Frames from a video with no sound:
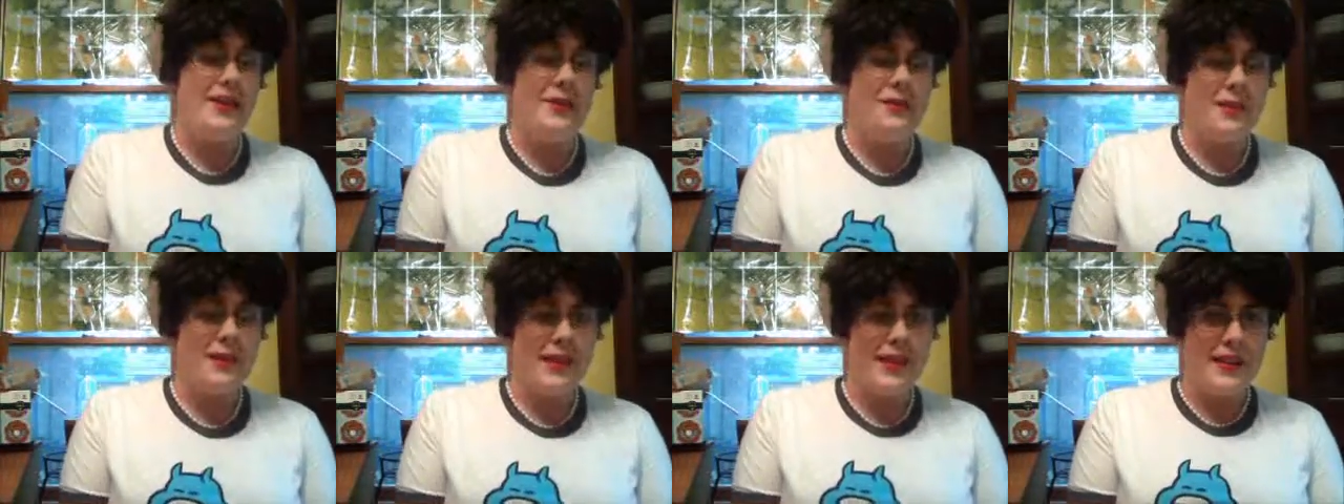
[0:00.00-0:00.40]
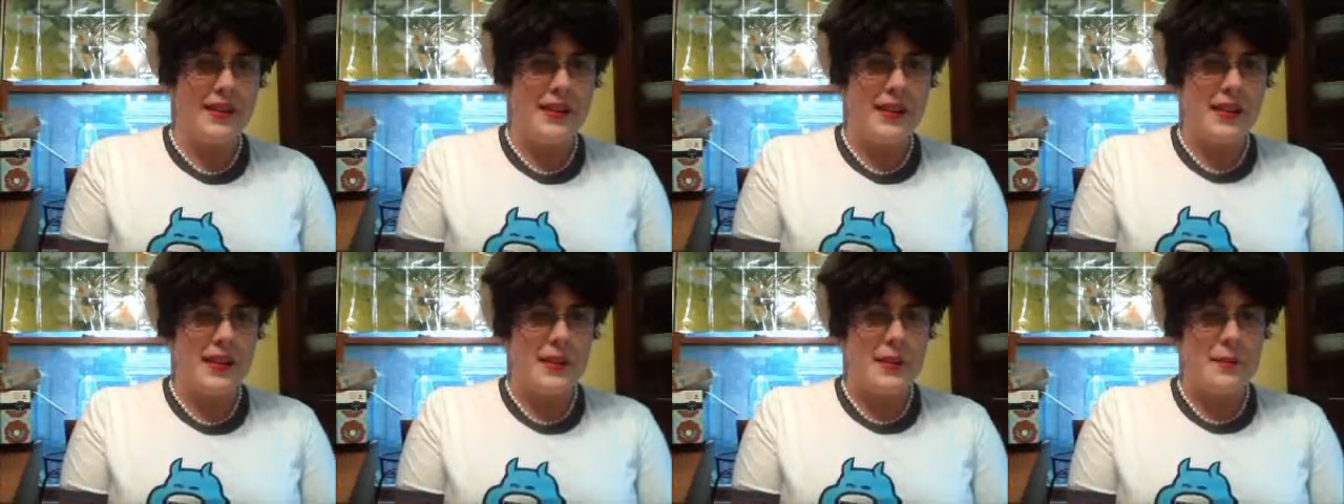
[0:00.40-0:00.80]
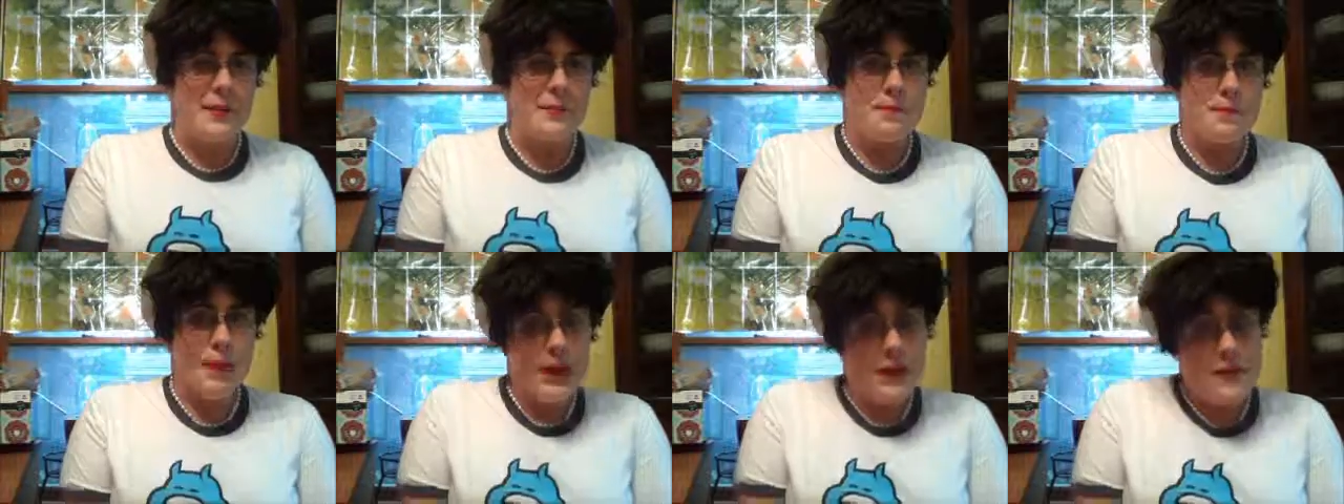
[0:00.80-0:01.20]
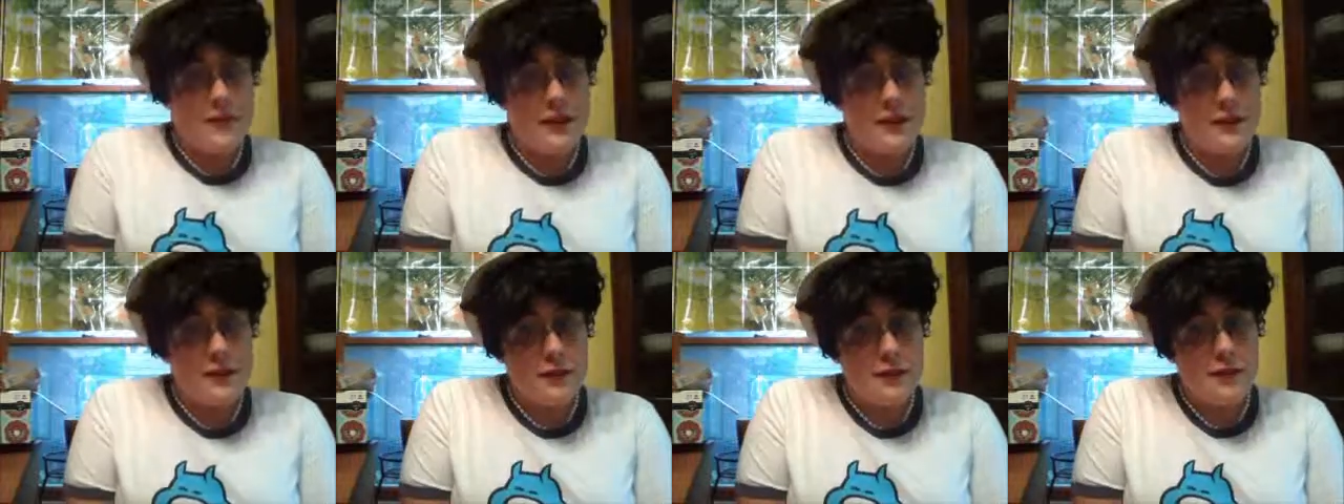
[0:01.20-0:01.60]
Well, my
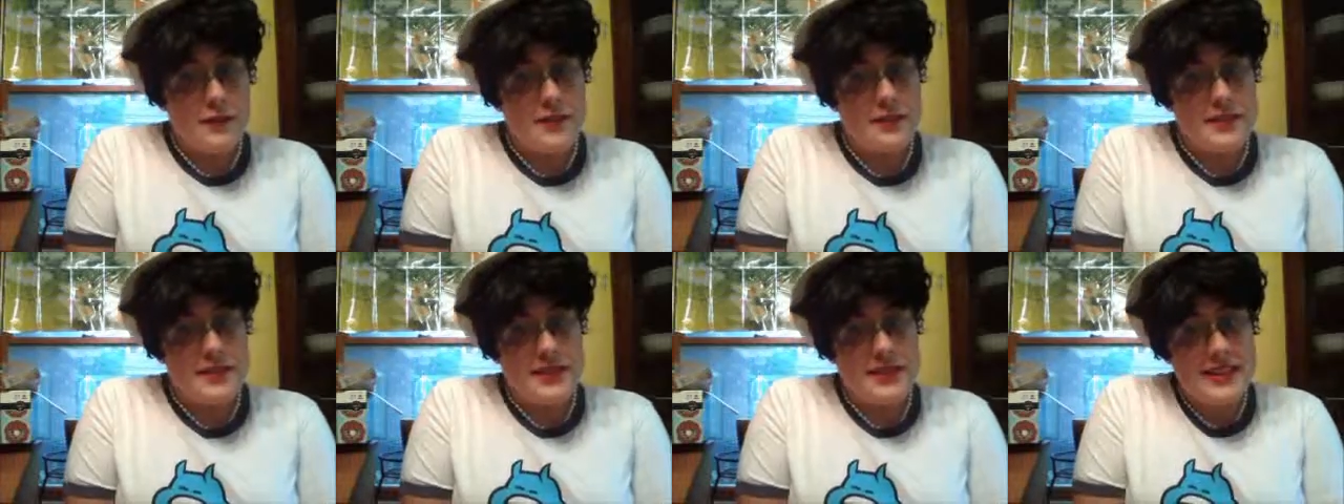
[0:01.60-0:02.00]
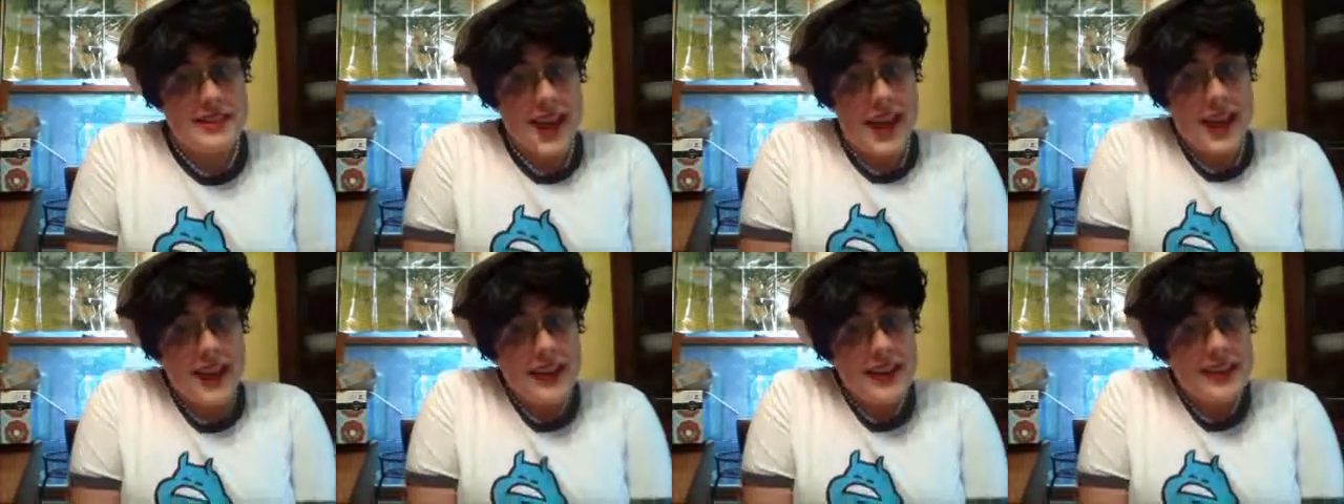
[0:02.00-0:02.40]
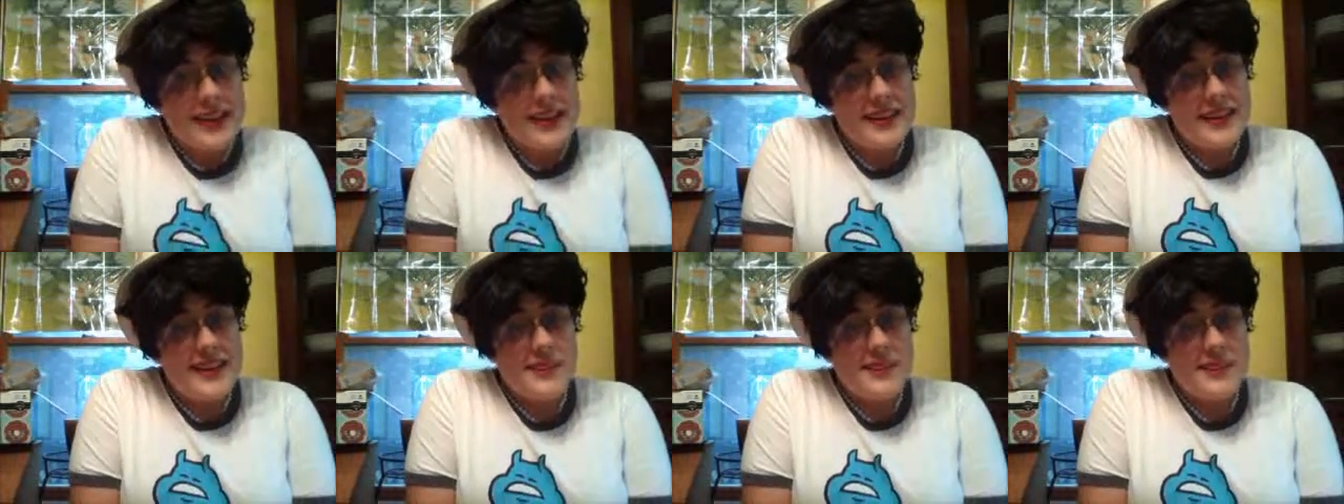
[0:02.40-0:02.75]
favorite food is cake.